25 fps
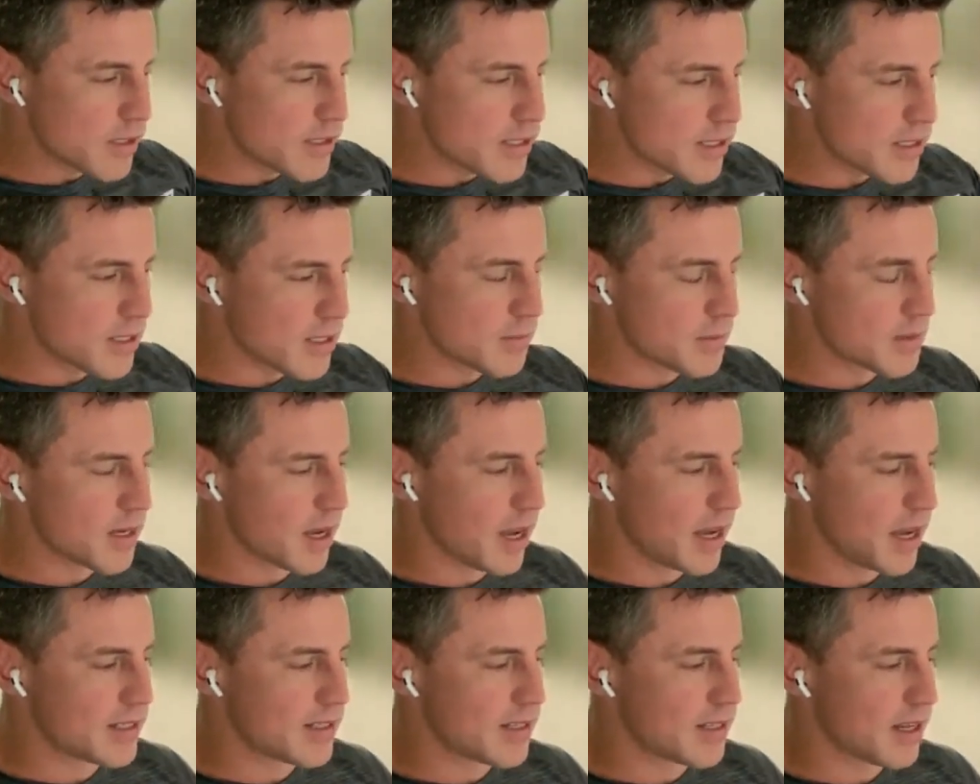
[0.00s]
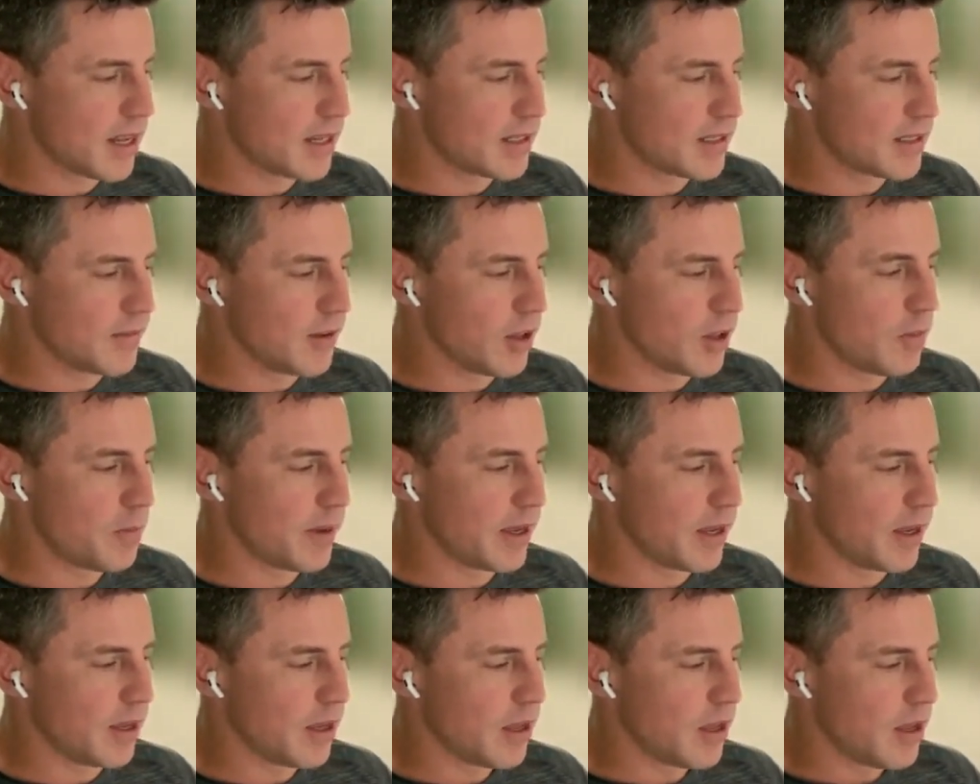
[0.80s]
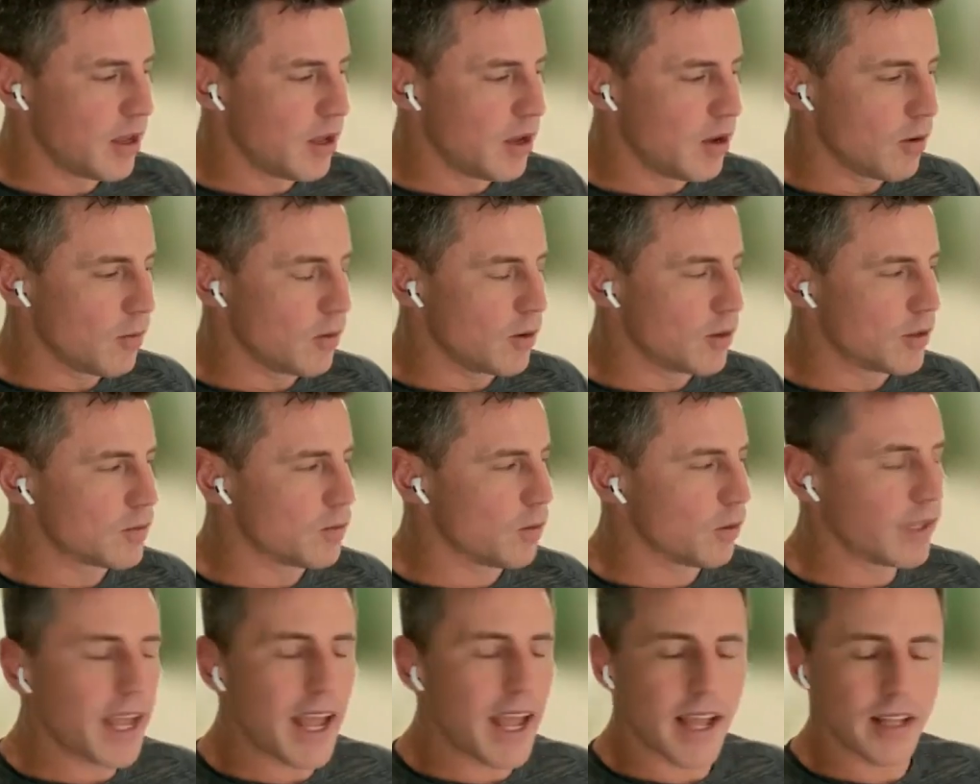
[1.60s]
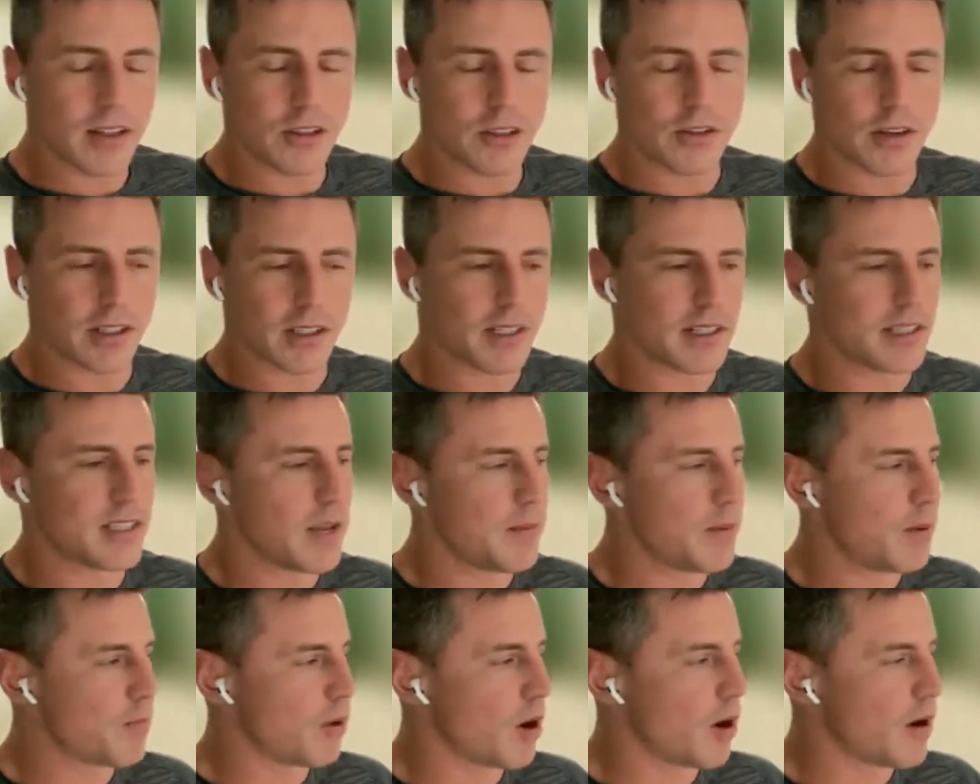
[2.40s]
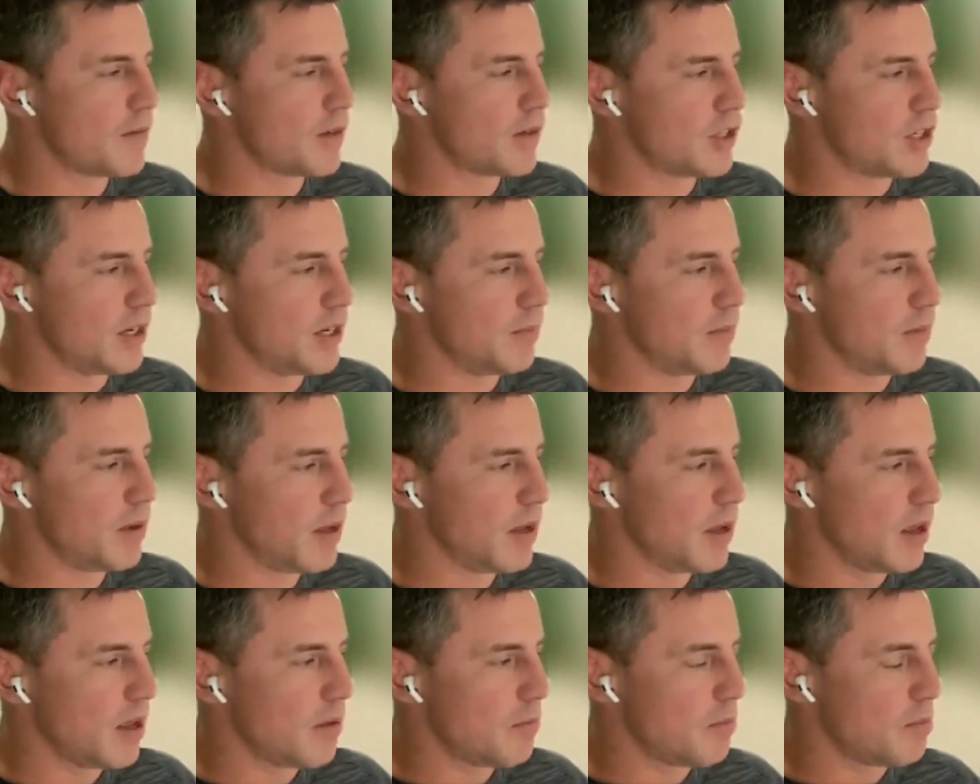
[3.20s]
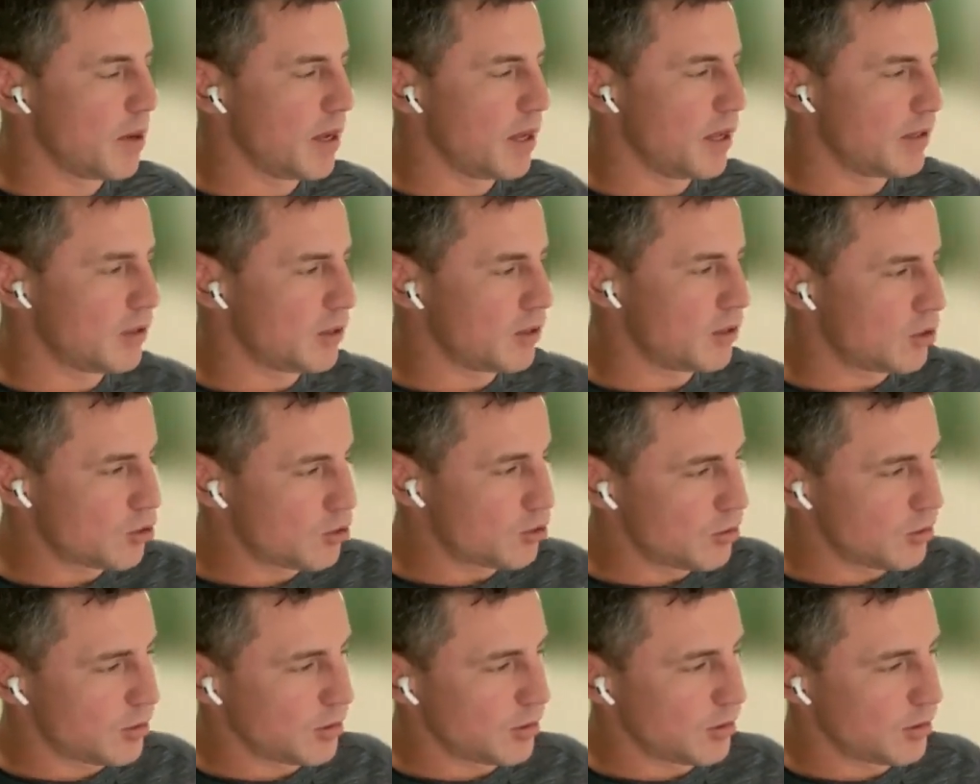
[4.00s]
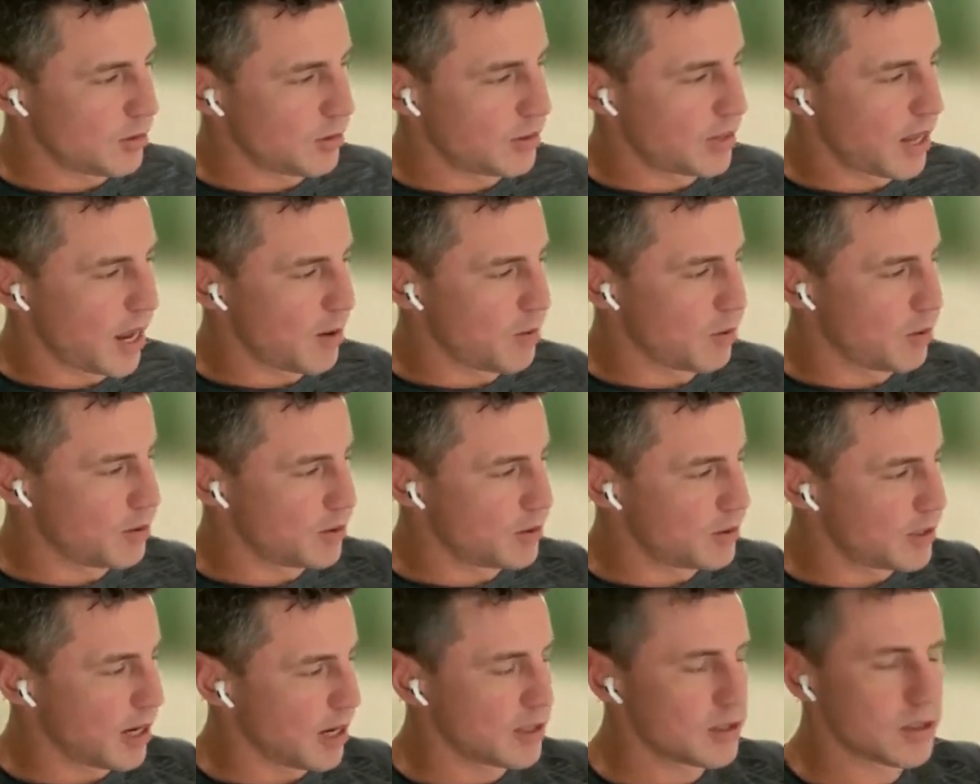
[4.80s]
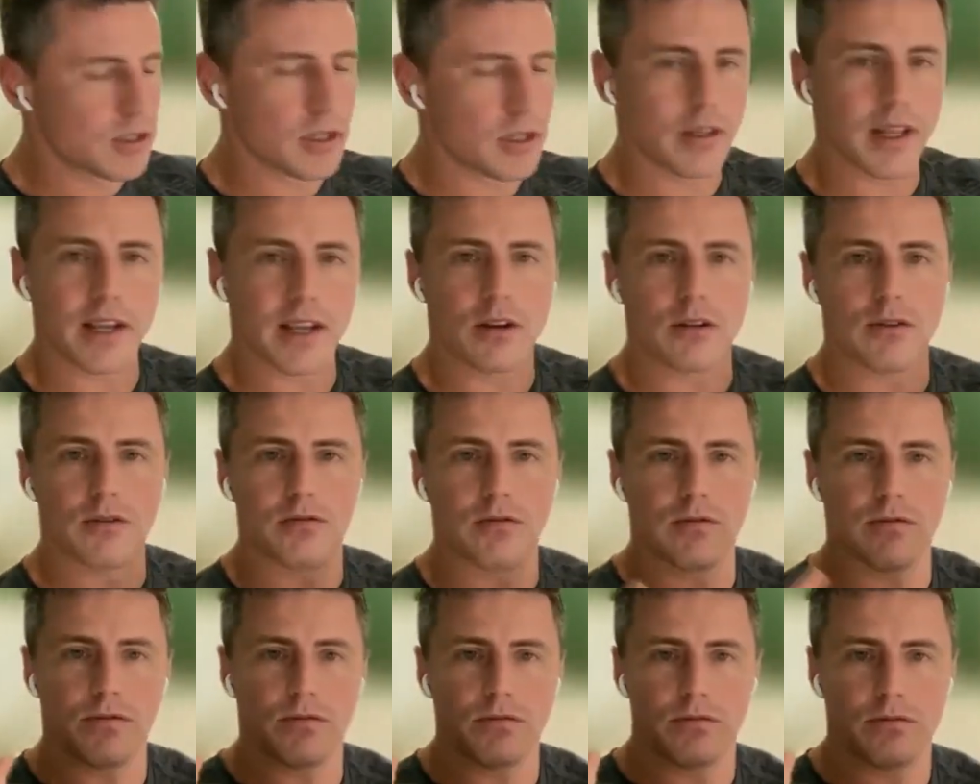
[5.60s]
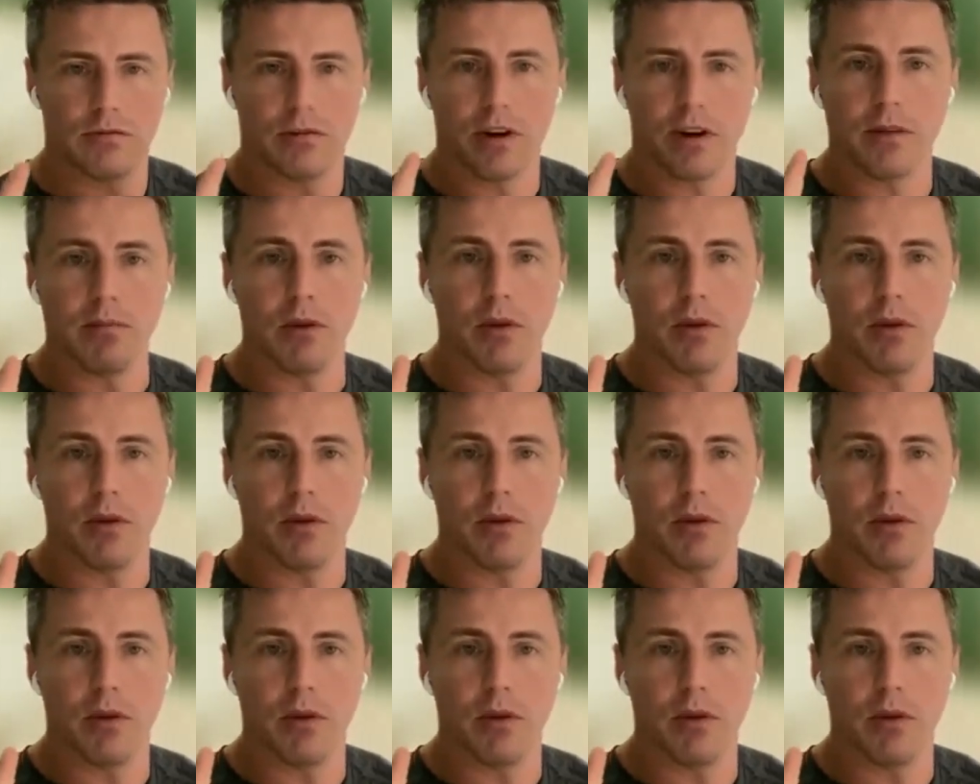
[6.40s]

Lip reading: all the systems I started developing was what I had to run a semi-private gym, but they were done so they could